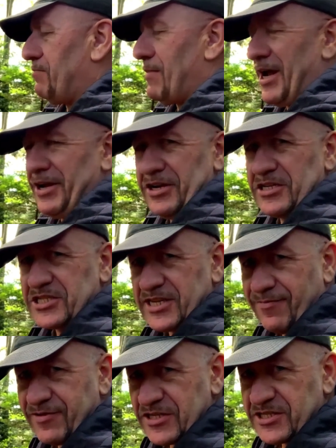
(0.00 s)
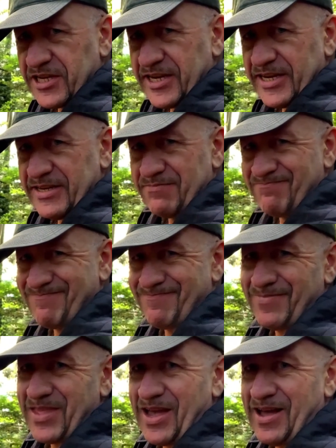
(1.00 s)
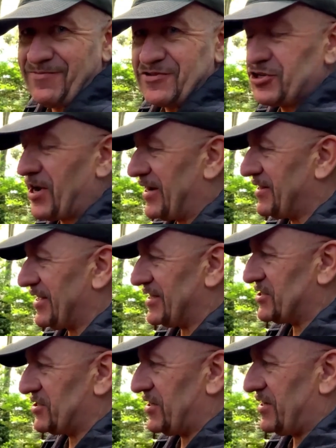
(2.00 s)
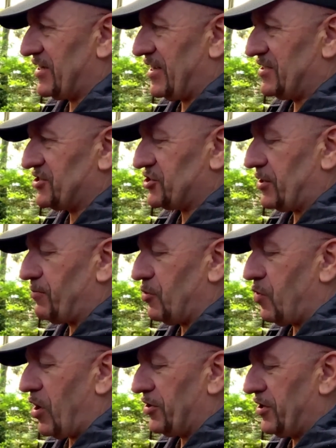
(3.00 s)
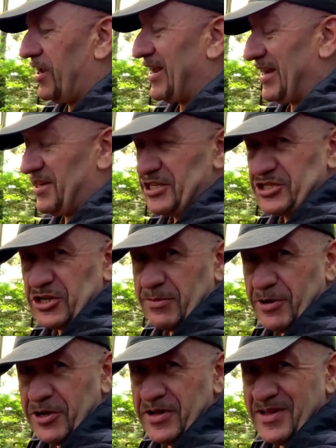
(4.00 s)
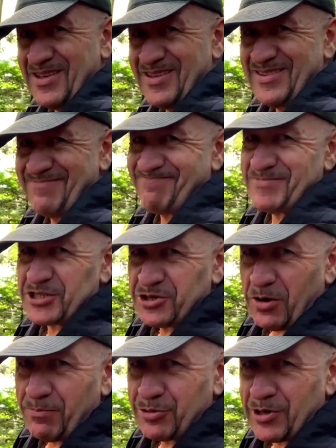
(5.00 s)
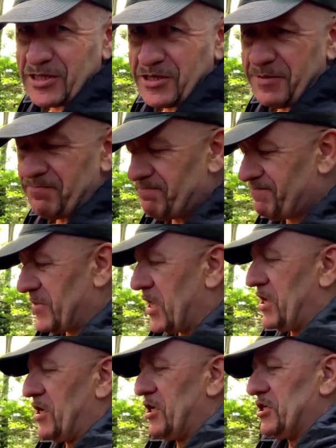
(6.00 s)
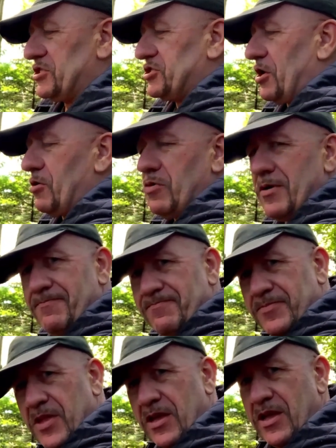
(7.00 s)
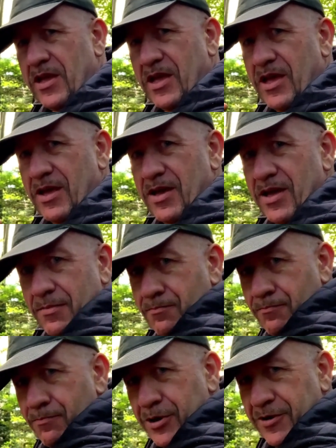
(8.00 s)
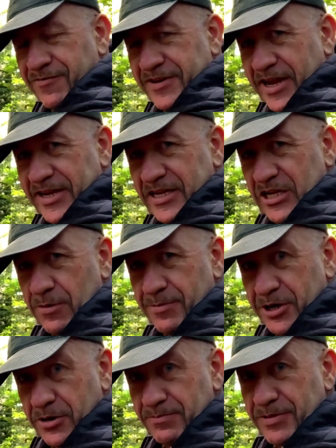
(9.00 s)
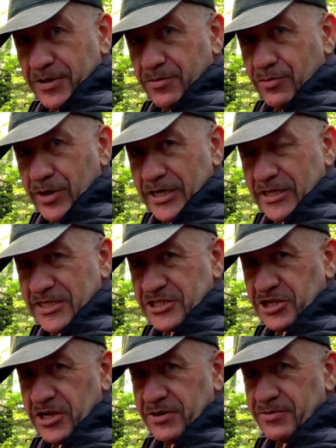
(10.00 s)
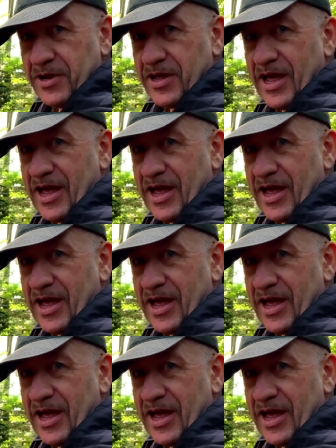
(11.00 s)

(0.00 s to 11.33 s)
-17. I've tried this summer one in the summer. It's not brilliant. So, birthday coming up really soon,